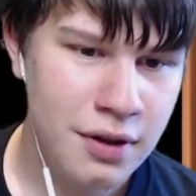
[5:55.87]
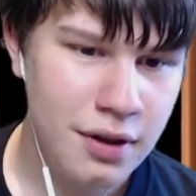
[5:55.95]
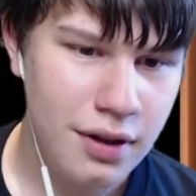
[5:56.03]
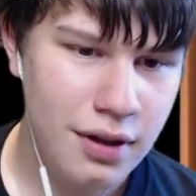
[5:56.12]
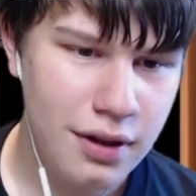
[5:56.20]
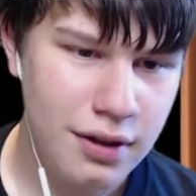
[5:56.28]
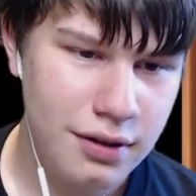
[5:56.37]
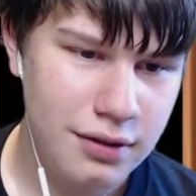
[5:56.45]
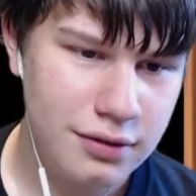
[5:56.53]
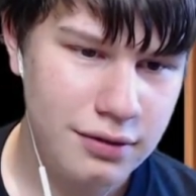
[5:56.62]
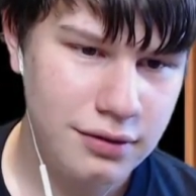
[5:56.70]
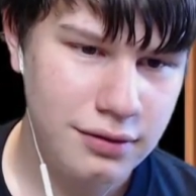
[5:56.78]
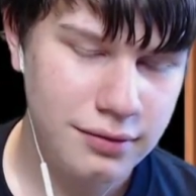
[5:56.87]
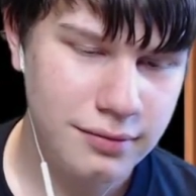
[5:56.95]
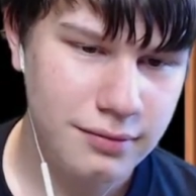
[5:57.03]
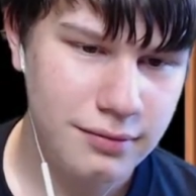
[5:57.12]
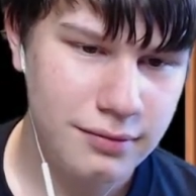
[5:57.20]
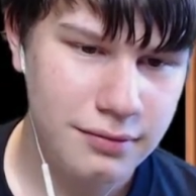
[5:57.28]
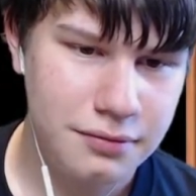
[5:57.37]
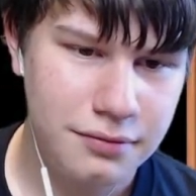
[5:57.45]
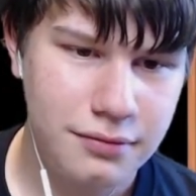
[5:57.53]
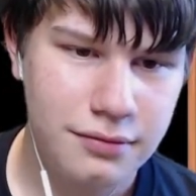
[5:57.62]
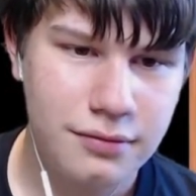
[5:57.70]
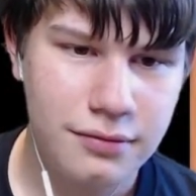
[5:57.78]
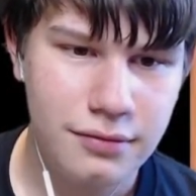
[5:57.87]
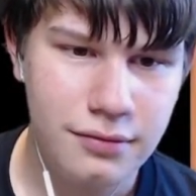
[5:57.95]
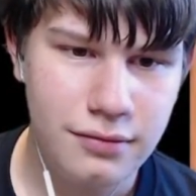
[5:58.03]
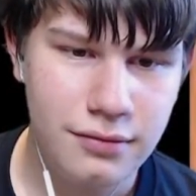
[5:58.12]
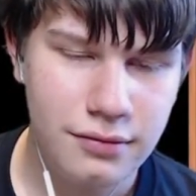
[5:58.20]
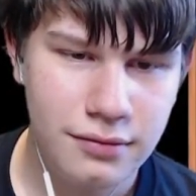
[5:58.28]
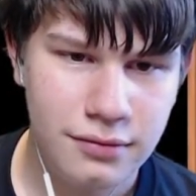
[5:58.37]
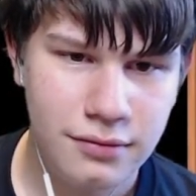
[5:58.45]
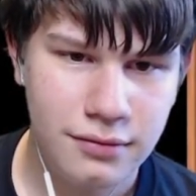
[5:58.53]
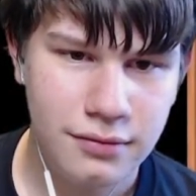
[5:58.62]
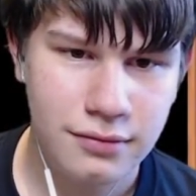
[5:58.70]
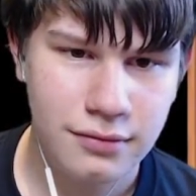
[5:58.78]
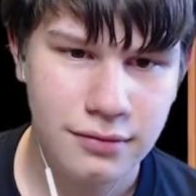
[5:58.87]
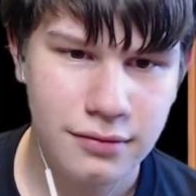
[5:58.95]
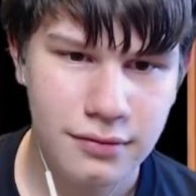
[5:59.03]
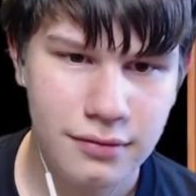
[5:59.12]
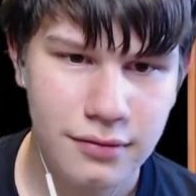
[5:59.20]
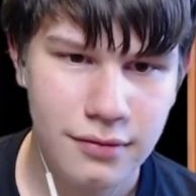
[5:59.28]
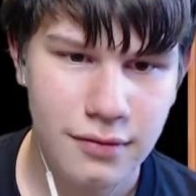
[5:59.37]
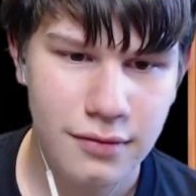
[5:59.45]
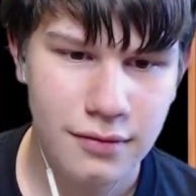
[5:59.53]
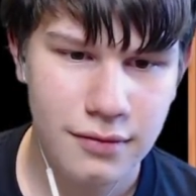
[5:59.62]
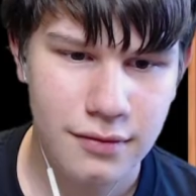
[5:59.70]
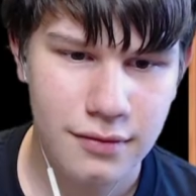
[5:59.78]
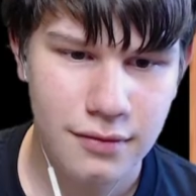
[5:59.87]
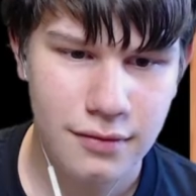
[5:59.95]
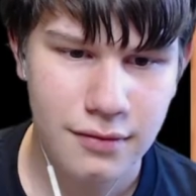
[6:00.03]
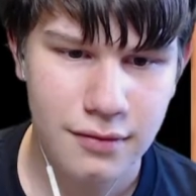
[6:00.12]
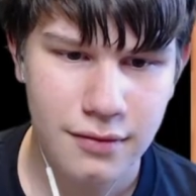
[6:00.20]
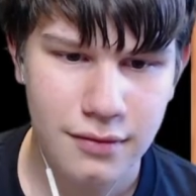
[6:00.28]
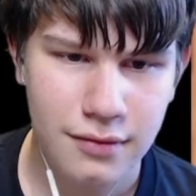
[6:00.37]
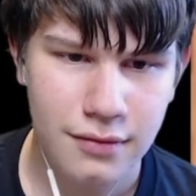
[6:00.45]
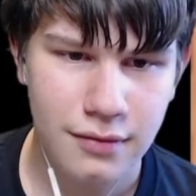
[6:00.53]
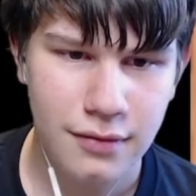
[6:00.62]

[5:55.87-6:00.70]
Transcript: Nobody speaks.